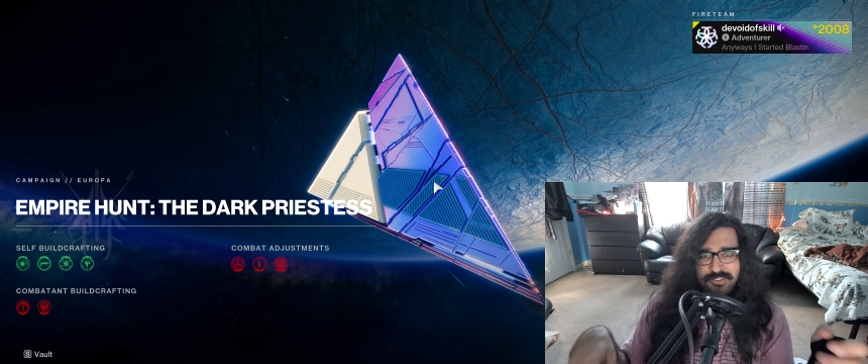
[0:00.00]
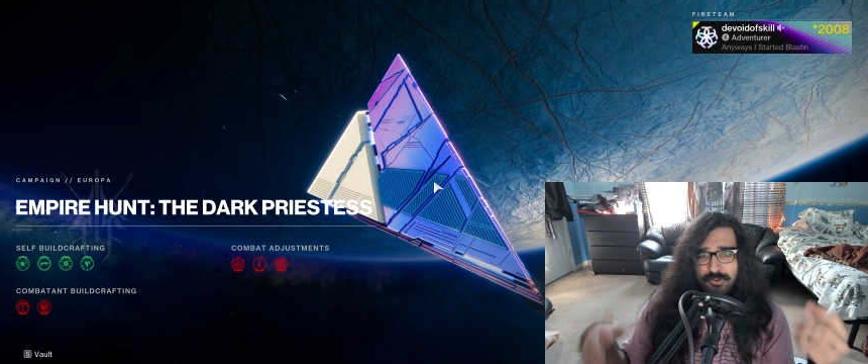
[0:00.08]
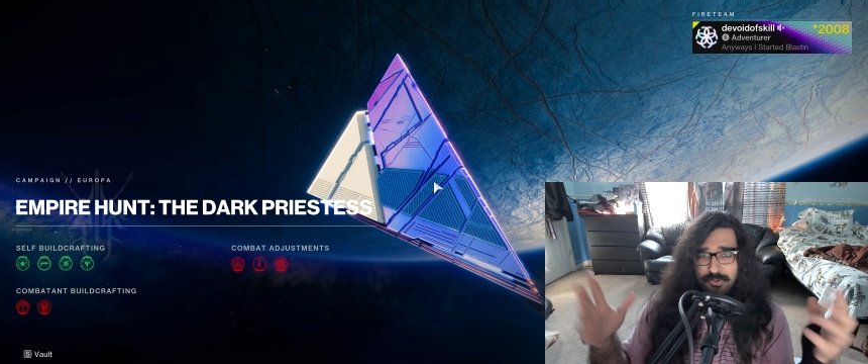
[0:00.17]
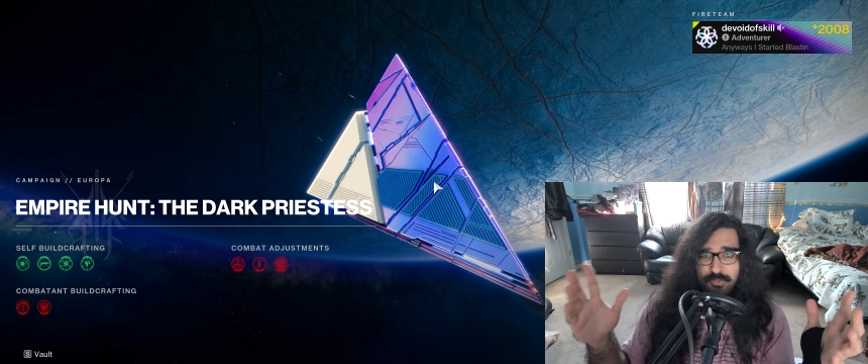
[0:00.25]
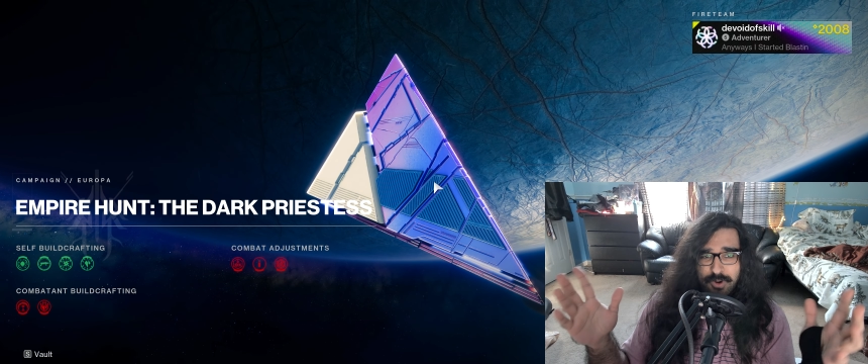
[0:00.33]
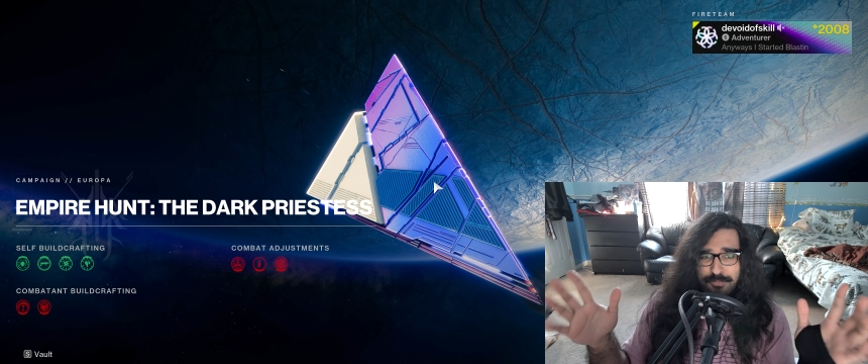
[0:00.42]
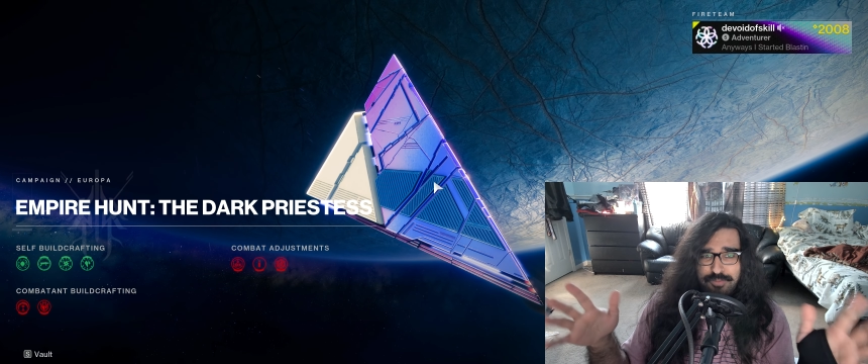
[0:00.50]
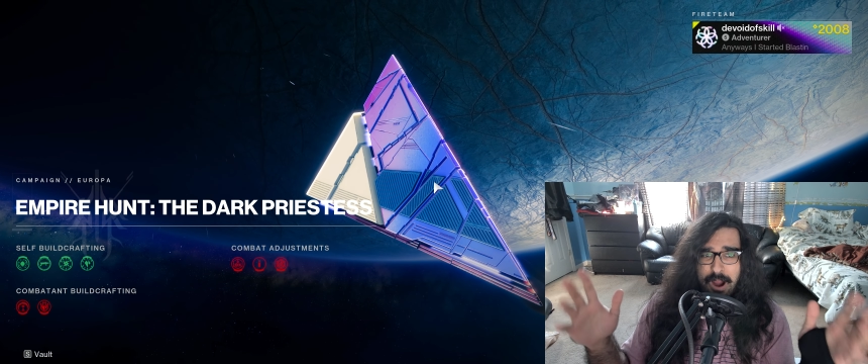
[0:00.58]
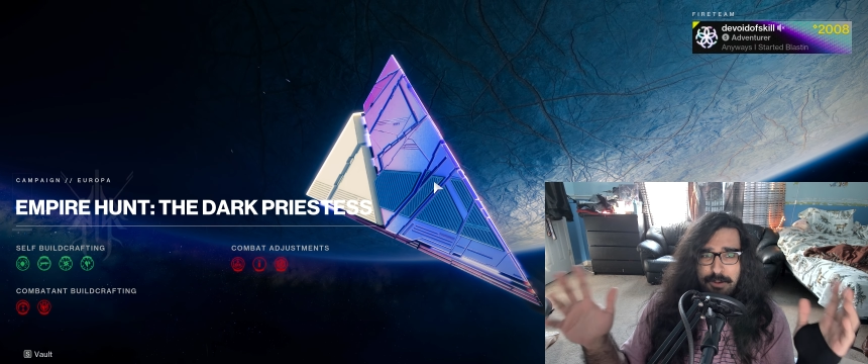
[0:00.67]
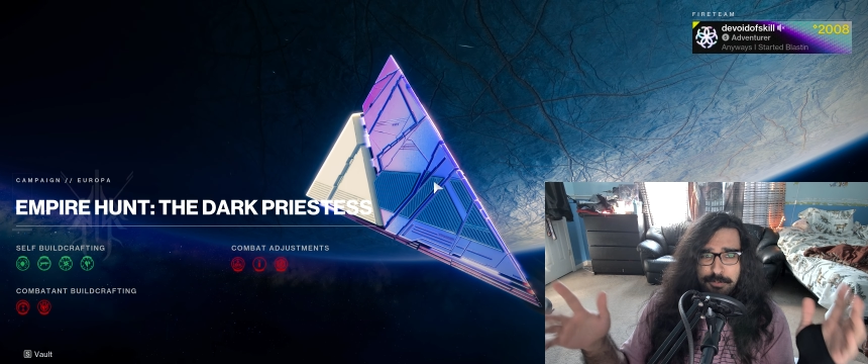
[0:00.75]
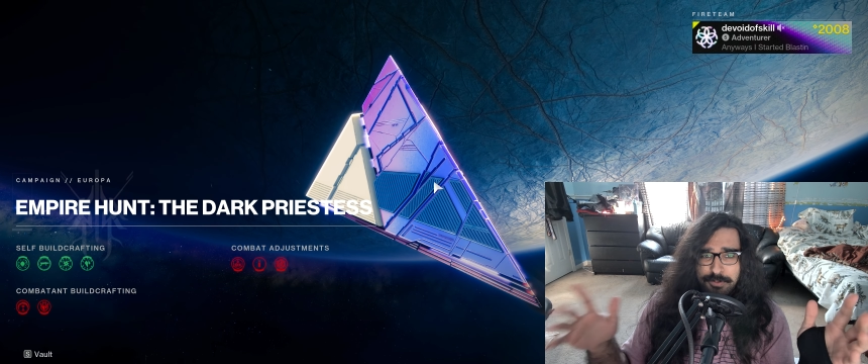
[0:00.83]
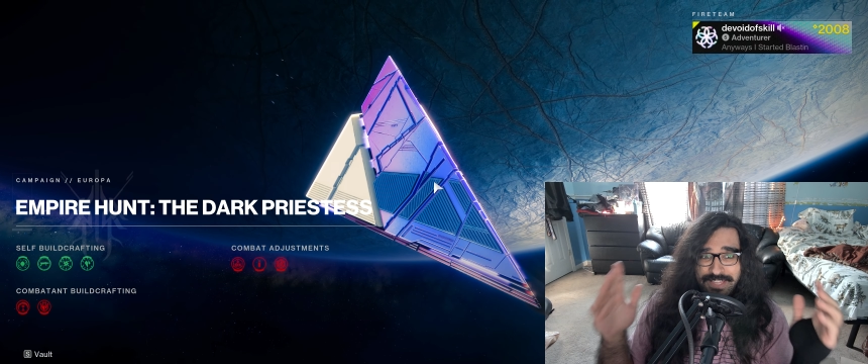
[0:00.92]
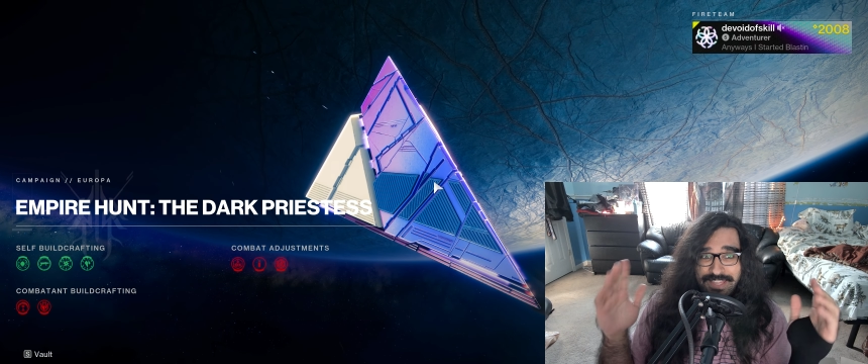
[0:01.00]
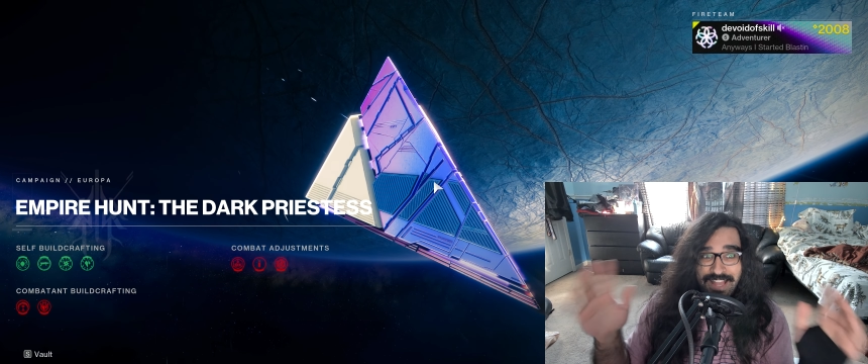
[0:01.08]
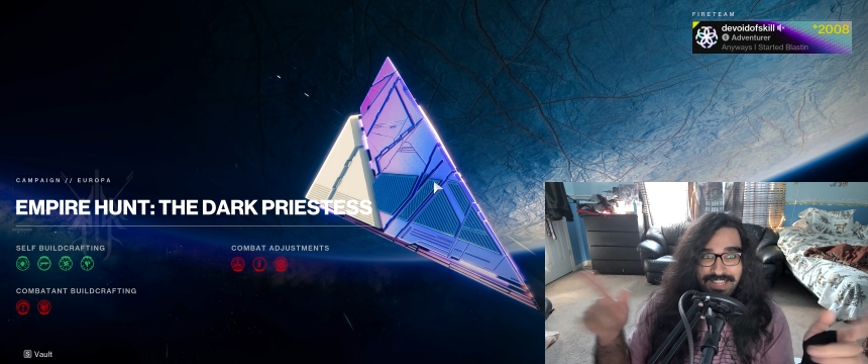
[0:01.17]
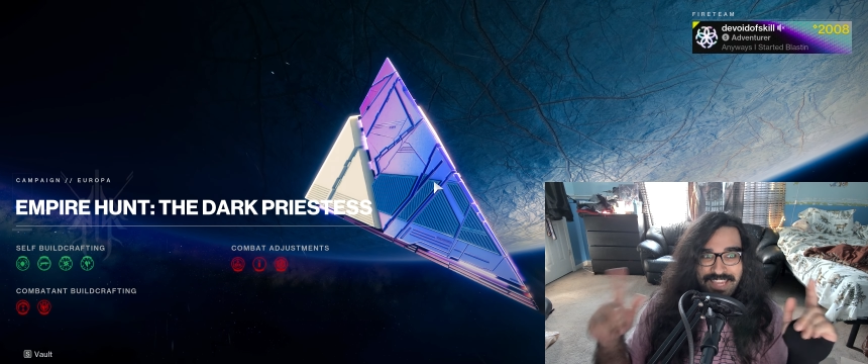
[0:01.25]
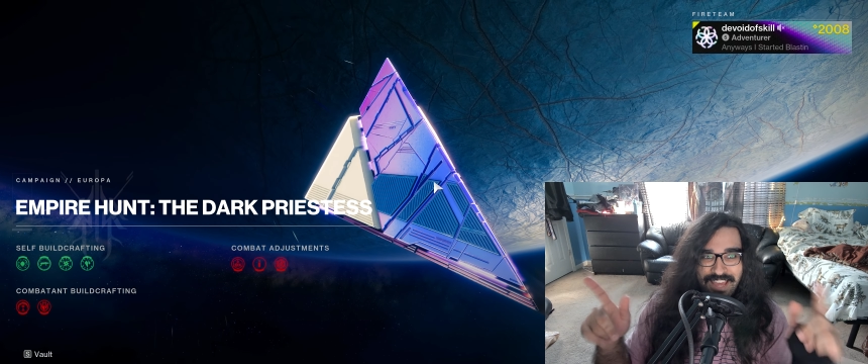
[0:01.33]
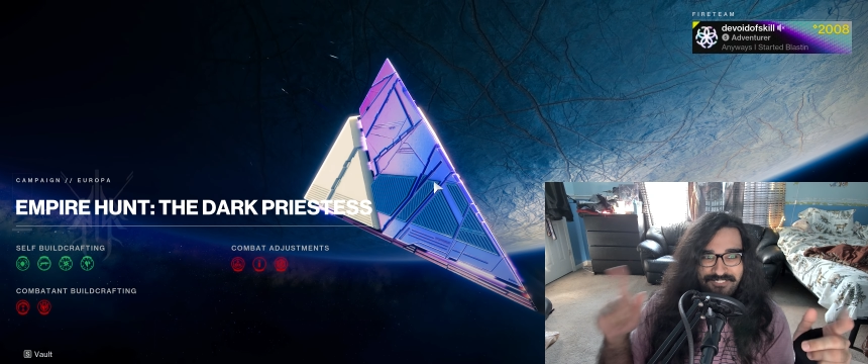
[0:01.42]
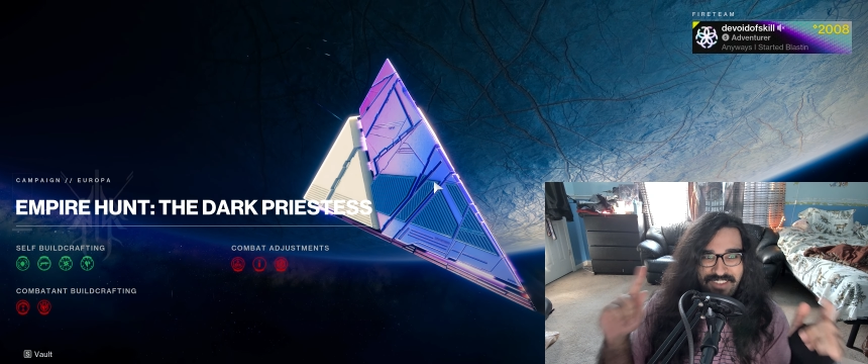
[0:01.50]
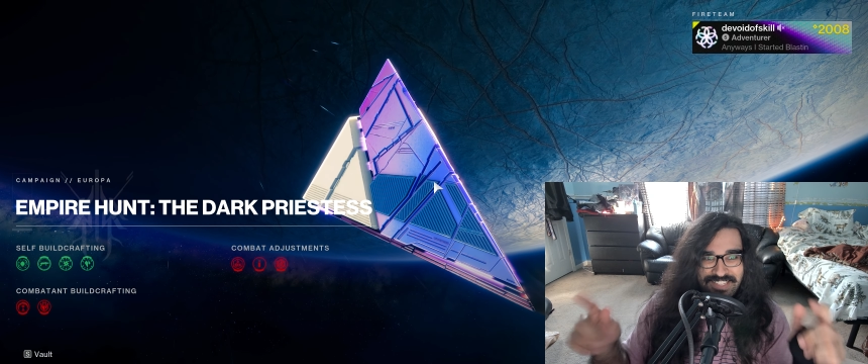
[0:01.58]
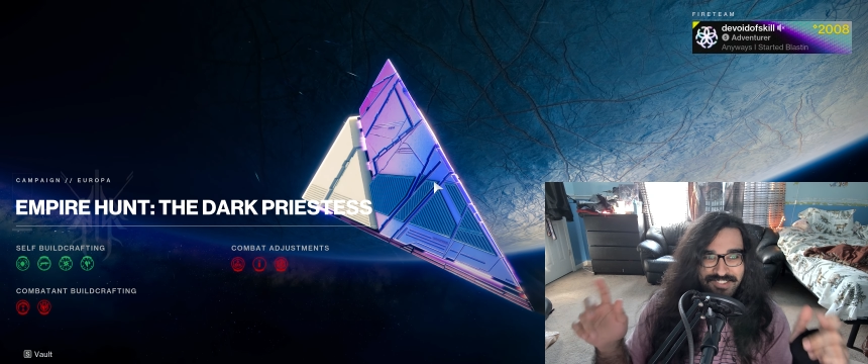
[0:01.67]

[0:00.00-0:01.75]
you were probably yelling at my